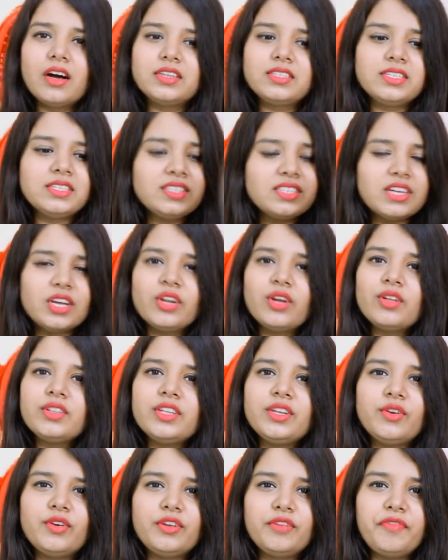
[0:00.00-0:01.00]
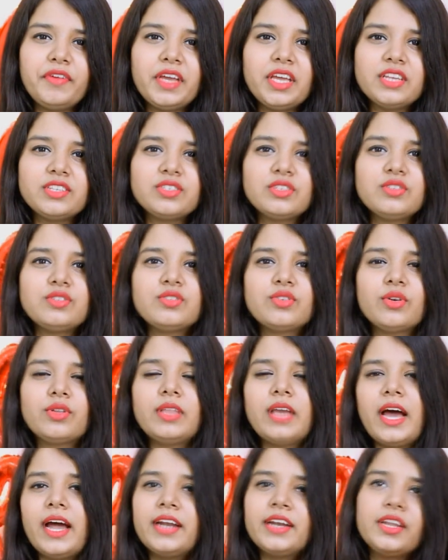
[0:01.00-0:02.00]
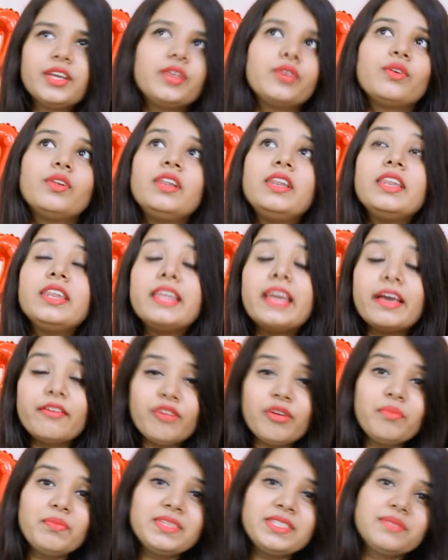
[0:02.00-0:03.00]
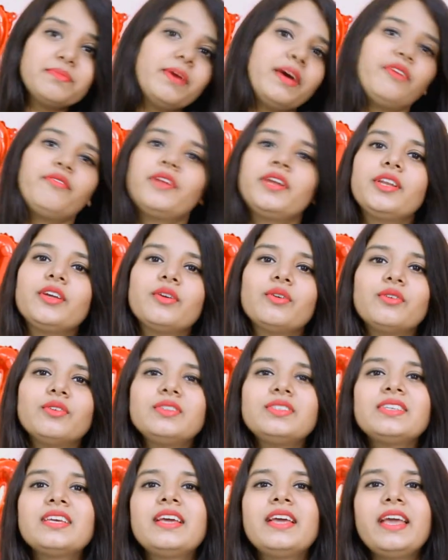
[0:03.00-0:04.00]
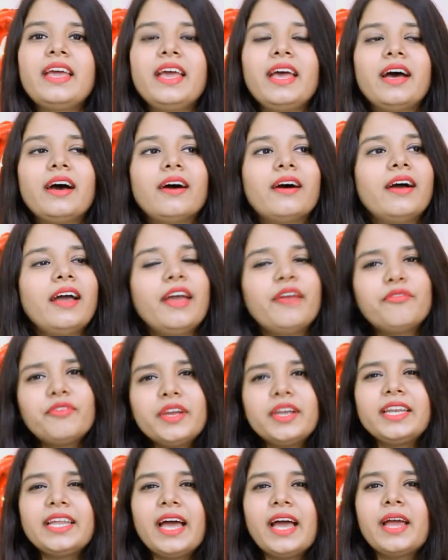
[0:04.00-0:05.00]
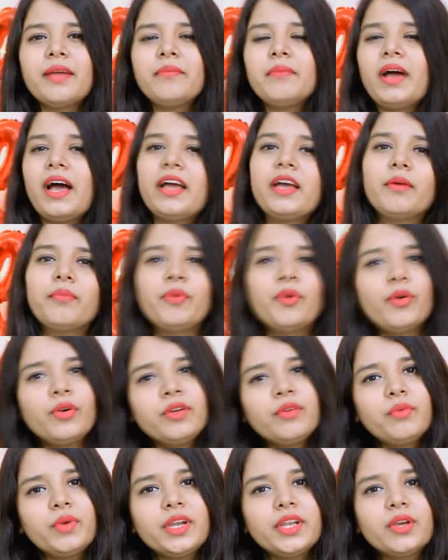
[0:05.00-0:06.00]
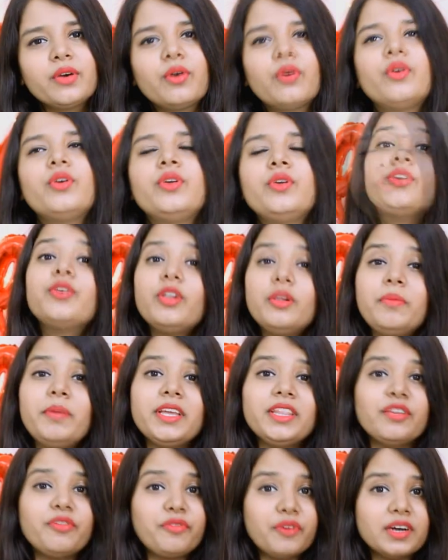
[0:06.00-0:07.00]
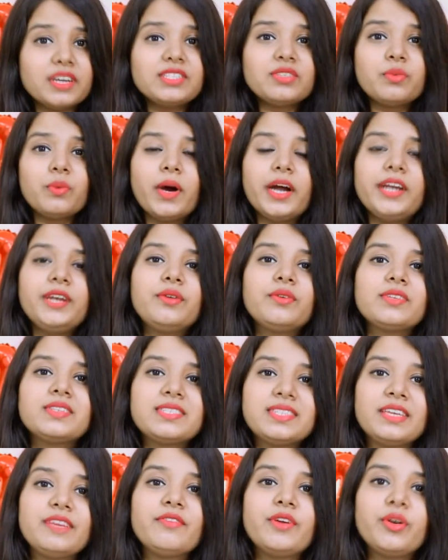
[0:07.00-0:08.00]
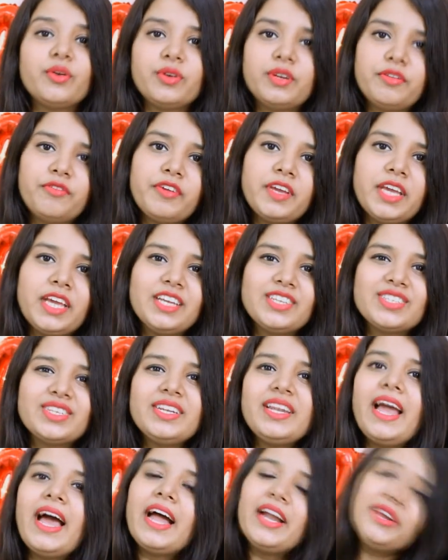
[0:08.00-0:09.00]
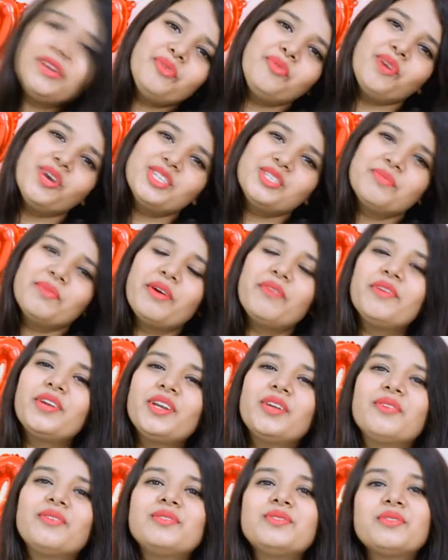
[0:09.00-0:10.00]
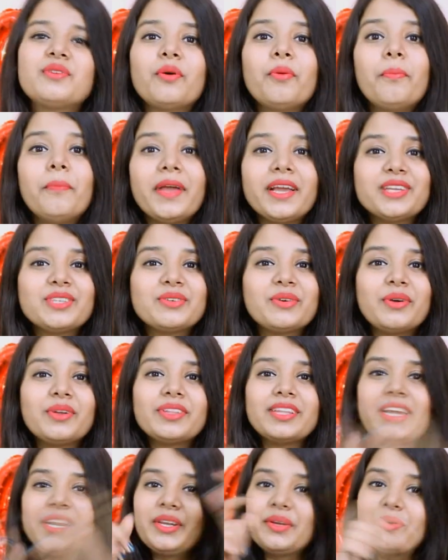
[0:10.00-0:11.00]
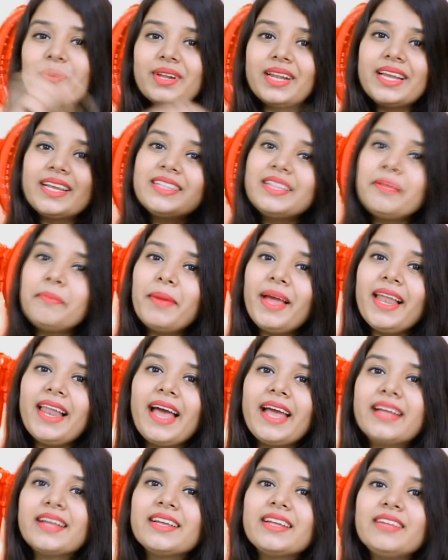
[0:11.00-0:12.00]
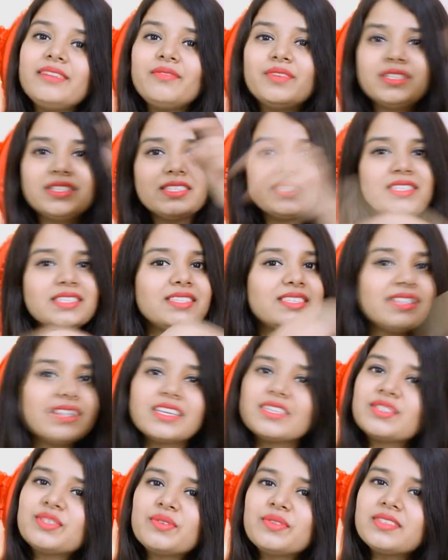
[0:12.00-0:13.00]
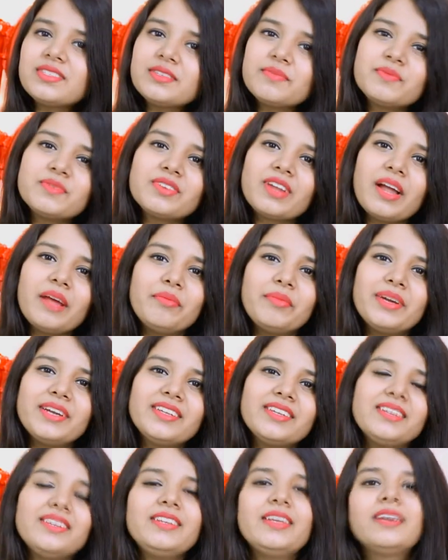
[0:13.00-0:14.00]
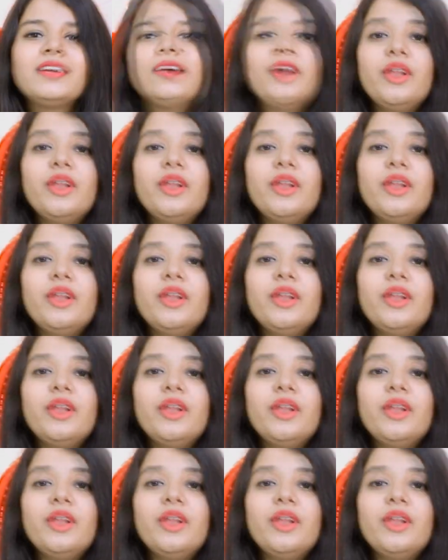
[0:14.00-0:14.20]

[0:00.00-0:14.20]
Uh, just turn on the notification so that you'll never miss my videos uh, every time I upload a video, you'll be the first one to receive a notification and to watch my video. So make sure that you click the bell icon, which is just next to the subscribe button.